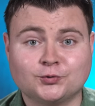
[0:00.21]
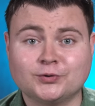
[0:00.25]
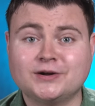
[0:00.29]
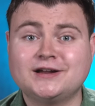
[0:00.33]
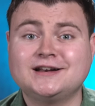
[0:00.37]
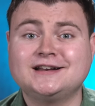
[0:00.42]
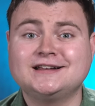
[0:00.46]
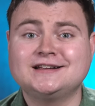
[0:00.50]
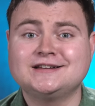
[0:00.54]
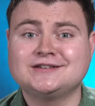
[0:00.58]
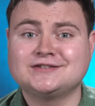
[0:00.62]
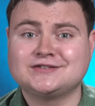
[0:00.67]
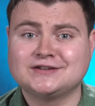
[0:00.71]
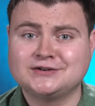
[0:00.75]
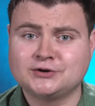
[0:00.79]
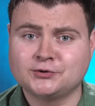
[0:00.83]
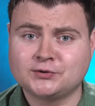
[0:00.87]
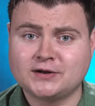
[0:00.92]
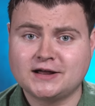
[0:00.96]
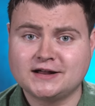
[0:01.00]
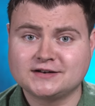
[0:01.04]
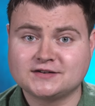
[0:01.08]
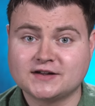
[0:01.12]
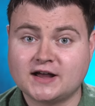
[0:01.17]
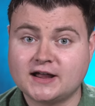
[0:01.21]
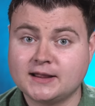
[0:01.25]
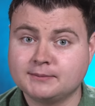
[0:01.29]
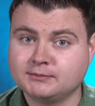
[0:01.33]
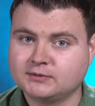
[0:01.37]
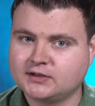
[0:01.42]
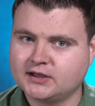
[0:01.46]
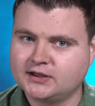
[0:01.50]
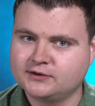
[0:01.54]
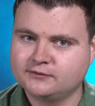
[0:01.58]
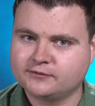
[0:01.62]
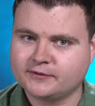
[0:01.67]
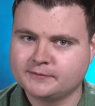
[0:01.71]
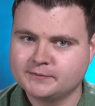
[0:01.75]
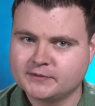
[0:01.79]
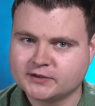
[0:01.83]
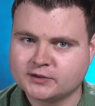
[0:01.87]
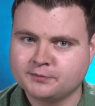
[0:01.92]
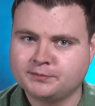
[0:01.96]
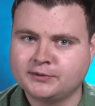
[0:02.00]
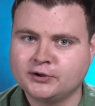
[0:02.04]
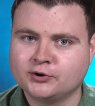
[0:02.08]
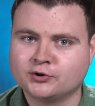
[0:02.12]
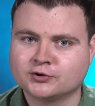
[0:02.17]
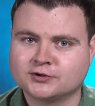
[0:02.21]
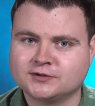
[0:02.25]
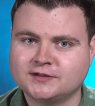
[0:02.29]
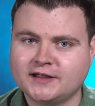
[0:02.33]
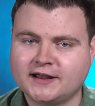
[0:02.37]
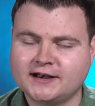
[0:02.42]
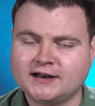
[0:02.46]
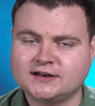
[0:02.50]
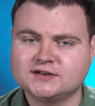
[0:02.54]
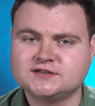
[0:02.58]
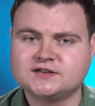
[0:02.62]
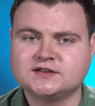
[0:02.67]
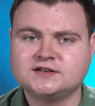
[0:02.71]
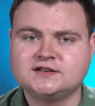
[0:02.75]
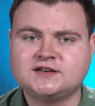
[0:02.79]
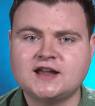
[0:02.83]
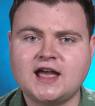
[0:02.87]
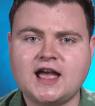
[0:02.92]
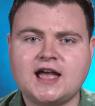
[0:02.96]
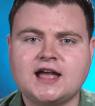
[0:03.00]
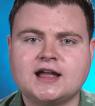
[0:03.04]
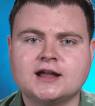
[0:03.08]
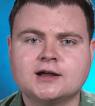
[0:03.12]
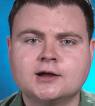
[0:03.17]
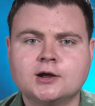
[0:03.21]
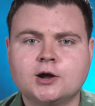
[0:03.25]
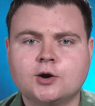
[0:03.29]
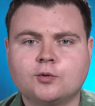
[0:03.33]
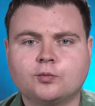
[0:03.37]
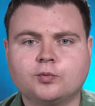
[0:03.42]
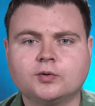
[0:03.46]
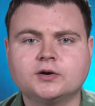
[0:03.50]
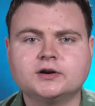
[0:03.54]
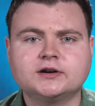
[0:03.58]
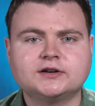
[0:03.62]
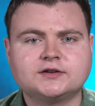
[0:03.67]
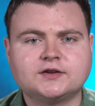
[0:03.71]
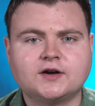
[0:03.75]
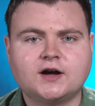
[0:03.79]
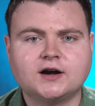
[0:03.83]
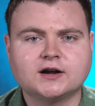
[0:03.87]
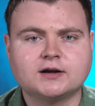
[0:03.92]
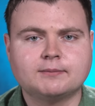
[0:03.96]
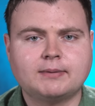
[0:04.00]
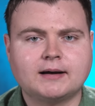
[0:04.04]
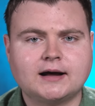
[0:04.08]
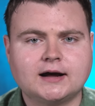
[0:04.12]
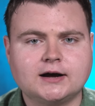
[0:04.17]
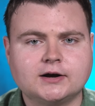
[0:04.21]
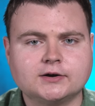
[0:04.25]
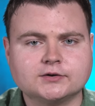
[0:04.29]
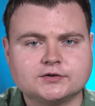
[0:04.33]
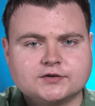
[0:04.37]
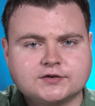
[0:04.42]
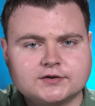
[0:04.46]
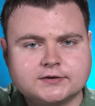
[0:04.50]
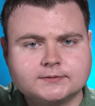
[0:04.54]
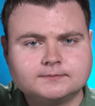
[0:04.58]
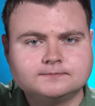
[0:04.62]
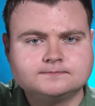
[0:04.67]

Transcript: Greetings, Internet! I am Ken from the Computer Clan, and today we're going to talk about